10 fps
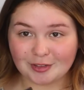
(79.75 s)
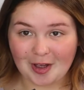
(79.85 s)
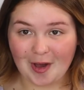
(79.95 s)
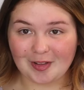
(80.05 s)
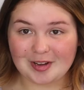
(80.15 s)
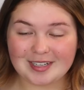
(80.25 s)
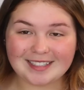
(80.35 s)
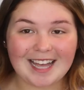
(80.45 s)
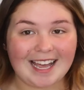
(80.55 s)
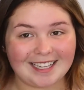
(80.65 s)

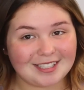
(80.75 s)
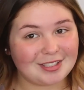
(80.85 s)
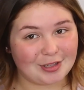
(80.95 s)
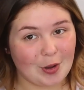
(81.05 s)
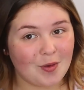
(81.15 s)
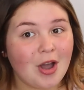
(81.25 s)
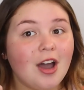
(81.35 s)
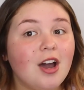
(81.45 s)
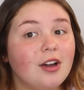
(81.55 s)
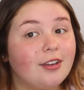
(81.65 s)
That is so
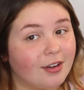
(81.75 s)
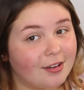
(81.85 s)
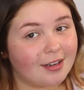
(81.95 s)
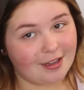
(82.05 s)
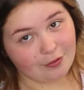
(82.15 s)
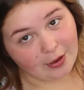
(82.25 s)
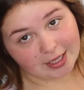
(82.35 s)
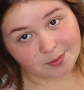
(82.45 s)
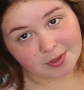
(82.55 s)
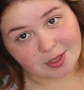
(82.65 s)
good if you
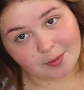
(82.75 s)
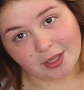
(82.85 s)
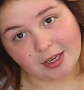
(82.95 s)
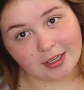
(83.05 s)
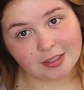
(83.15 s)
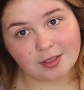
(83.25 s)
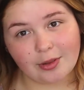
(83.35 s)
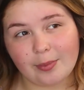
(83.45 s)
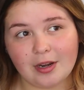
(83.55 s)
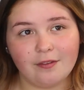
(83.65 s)
ask me because
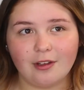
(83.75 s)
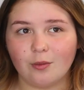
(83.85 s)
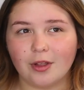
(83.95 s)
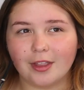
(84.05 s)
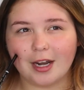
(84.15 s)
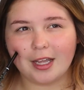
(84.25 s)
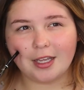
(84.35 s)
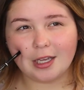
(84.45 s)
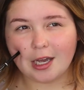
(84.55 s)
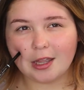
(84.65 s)
the benefit one that I
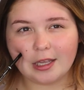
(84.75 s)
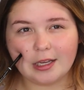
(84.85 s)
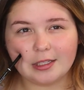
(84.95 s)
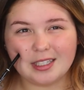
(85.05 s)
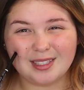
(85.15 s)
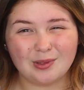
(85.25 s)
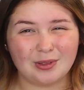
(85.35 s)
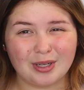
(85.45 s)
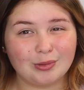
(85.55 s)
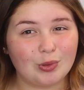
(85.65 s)
get I think is like
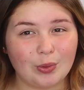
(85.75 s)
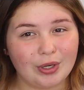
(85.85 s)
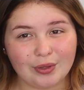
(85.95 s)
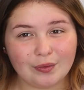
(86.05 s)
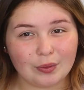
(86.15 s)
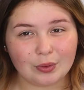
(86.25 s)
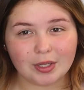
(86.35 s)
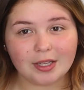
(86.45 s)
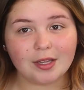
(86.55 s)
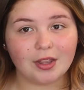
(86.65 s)
around 24
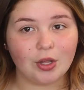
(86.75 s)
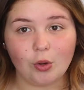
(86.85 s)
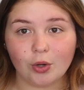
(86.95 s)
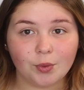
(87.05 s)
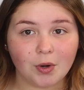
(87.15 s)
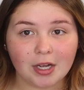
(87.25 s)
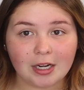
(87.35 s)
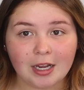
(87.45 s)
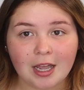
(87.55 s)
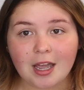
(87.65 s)
and then the Huda
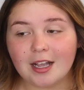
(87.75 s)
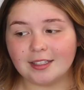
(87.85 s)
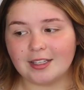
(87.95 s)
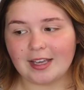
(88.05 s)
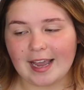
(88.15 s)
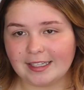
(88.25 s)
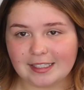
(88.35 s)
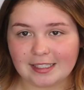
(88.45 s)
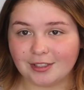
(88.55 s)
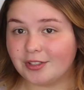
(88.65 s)
one is like
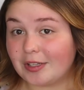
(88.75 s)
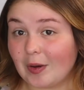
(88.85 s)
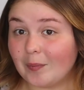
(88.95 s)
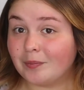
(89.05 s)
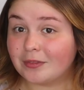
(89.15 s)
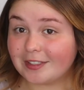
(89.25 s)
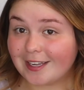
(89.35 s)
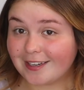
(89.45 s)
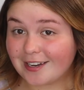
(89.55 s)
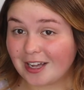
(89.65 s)
18 so
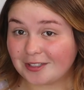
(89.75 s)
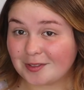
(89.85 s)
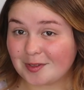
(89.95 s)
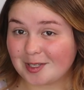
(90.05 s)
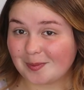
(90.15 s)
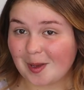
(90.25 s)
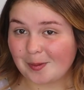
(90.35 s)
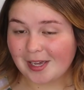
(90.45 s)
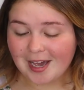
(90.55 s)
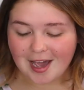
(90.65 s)
$10 for this
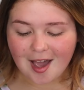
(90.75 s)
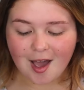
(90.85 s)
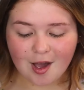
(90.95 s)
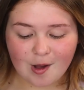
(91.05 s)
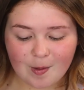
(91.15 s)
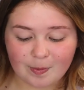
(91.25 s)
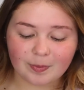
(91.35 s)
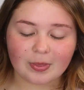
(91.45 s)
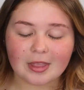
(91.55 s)
baby um,